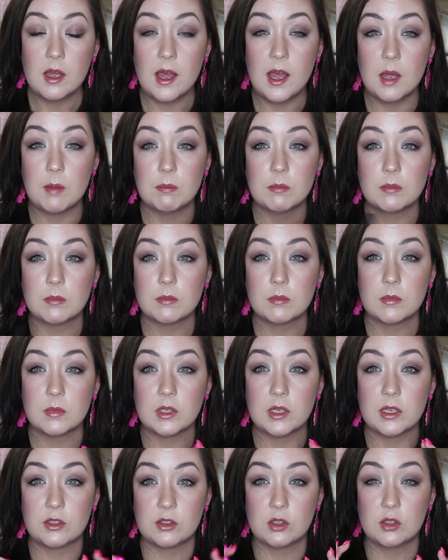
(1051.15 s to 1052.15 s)

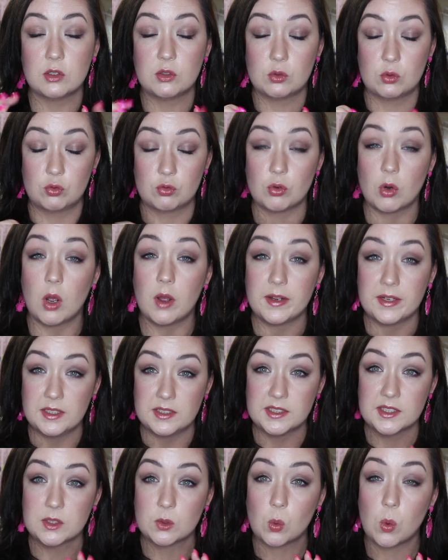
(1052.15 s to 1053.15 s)
it
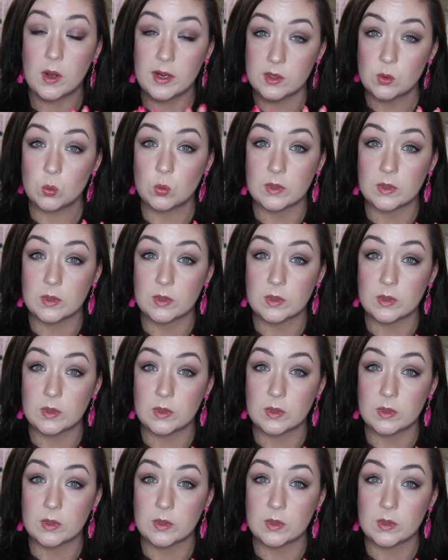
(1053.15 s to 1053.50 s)
dries quite